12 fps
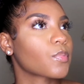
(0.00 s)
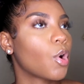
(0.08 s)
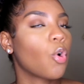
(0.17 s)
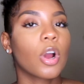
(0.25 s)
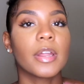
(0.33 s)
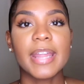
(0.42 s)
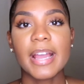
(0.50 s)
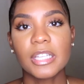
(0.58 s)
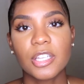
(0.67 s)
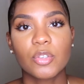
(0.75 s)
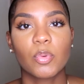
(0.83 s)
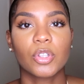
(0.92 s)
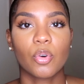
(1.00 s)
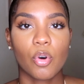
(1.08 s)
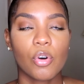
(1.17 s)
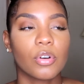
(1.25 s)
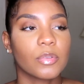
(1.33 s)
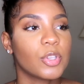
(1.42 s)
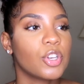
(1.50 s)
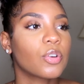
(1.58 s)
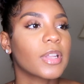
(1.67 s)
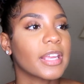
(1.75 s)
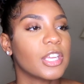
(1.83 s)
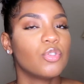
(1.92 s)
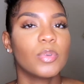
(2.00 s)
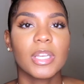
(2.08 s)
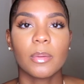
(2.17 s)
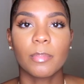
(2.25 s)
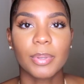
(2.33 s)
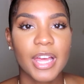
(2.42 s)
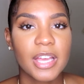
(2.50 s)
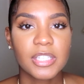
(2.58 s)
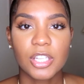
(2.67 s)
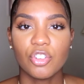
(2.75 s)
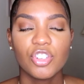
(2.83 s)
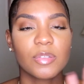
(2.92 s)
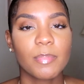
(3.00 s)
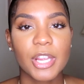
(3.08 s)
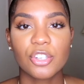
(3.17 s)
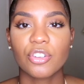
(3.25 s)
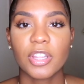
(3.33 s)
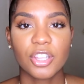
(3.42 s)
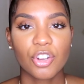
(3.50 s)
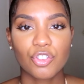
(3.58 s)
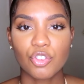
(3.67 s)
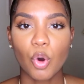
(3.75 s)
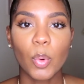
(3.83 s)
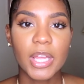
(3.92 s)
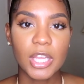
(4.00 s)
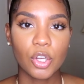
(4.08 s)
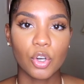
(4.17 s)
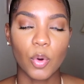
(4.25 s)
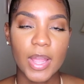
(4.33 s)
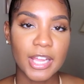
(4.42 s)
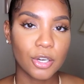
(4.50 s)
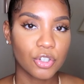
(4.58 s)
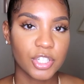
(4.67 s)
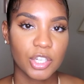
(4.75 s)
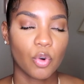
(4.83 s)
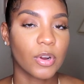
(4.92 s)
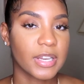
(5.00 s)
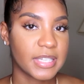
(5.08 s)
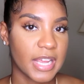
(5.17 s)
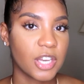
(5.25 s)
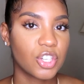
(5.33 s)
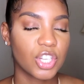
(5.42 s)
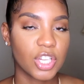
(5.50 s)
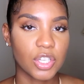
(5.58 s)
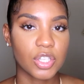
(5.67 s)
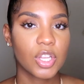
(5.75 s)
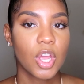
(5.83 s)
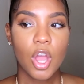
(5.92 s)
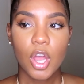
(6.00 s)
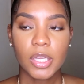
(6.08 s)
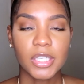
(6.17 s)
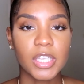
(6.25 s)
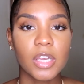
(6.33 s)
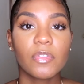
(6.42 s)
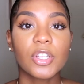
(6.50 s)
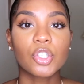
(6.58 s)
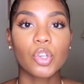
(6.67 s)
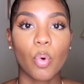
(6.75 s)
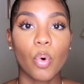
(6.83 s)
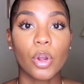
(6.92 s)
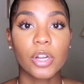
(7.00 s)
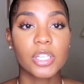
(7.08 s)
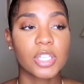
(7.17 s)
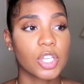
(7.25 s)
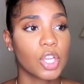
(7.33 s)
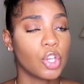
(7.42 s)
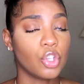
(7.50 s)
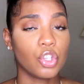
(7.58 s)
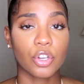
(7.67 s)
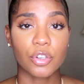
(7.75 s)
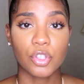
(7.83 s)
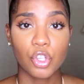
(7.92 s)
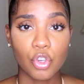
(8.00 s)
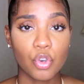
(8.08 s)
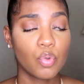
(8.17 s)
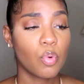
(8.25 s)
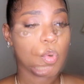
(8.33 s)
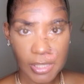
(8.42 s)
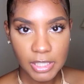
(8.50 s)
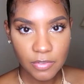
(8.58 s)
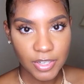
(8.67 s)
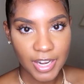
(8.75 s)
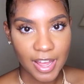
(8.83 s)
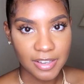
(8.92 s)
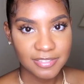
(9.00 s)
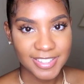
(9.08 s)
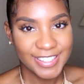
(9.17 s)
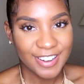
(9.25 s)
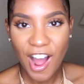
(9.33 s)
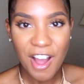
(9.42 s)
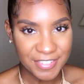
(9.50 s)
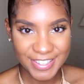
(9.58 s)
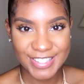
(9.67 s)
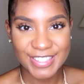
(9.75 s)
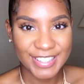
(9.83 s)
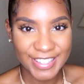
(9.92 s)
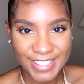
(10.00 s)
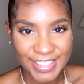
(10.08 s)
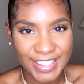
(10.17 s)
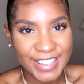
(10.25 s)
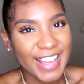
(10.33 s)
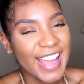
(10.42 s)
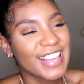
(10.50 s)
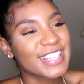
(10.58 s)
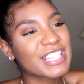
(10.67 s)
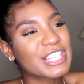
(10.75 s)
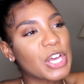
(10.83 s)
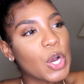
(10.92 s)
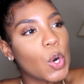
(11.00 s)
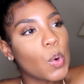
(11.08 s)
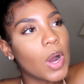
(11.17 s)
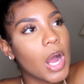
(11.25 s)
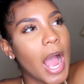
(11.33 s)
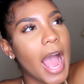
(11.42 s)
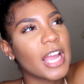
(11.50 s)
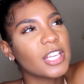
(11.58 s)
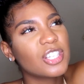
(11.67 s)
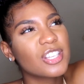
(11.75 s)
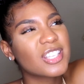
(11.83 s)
or a necklace with the ojo, you know, like, and you get it blessed, and you just make sure that there's no ill energy or intentions given towards you. I believe in that, obviously. So I